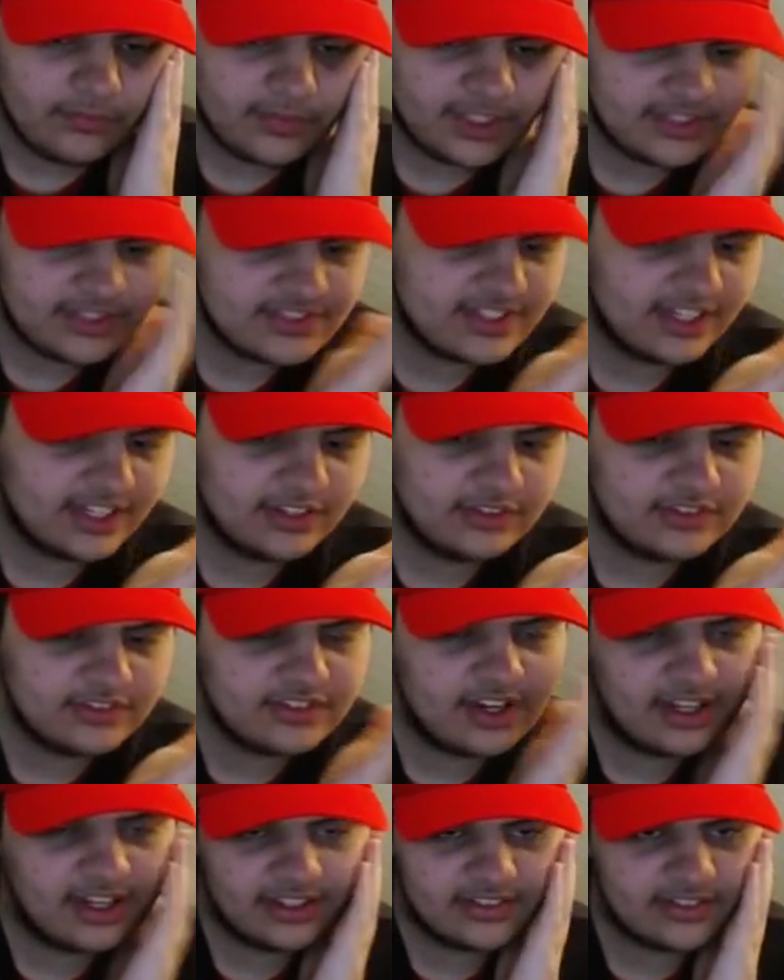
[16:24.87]
Secular
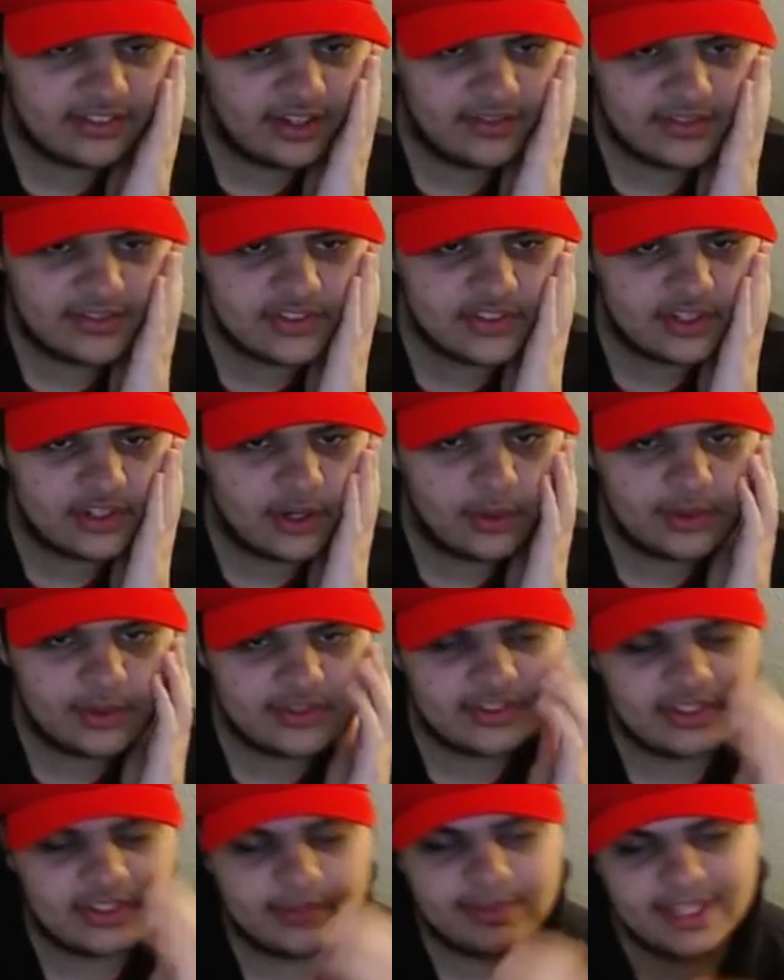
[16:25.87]
Talk is obviously
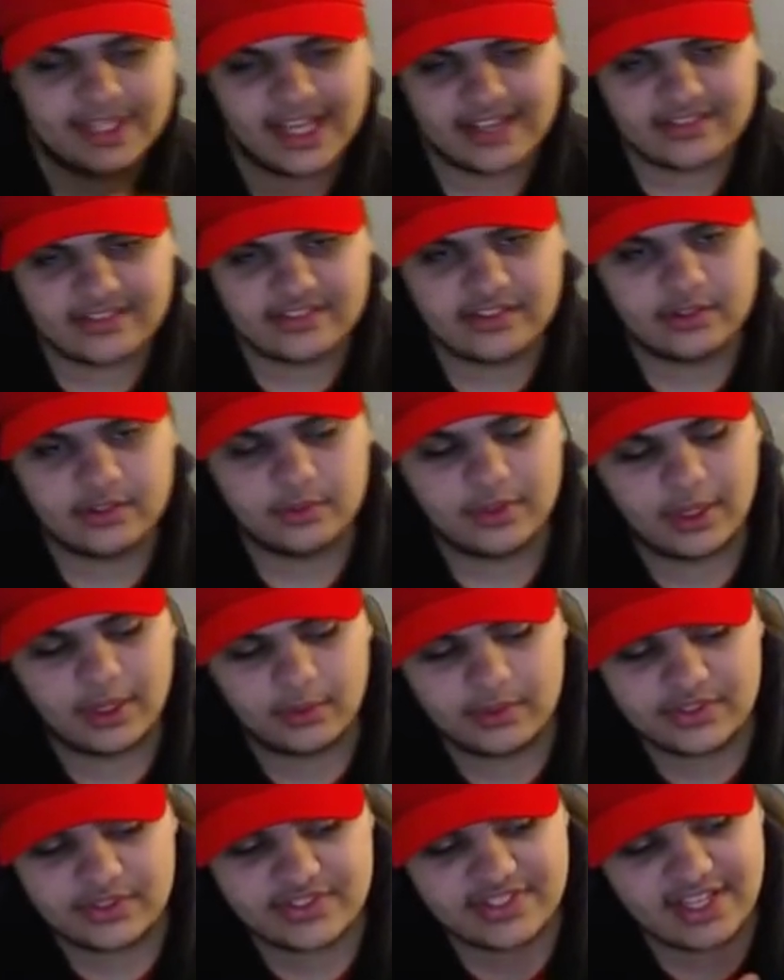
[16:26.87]
always going to be S tier. What I
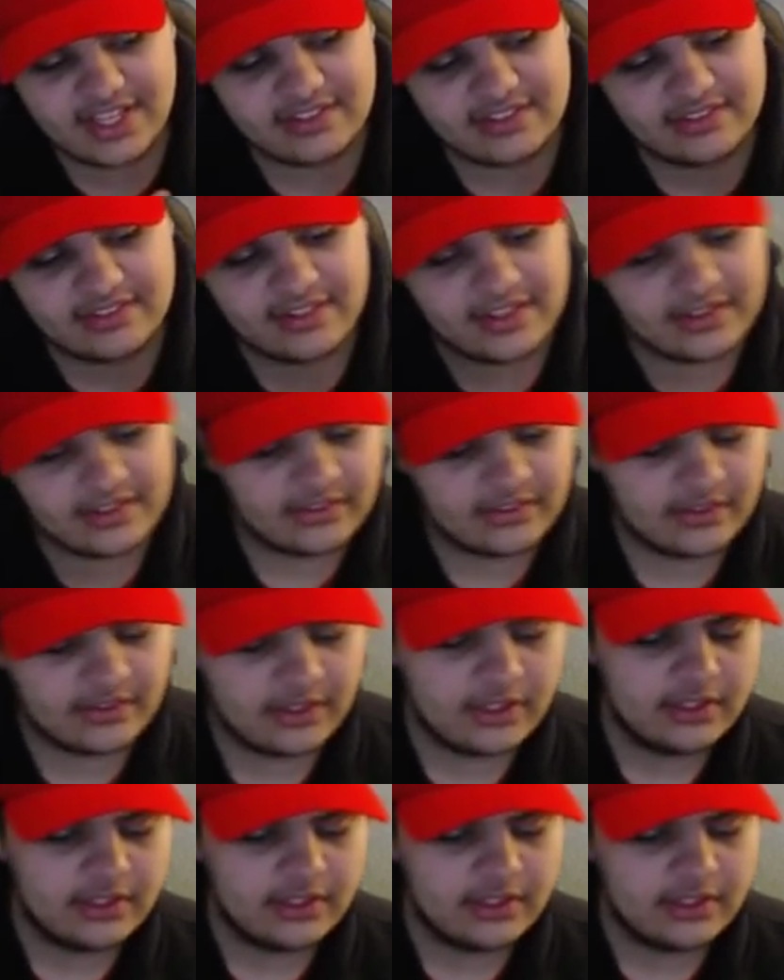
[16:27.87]
will say is this.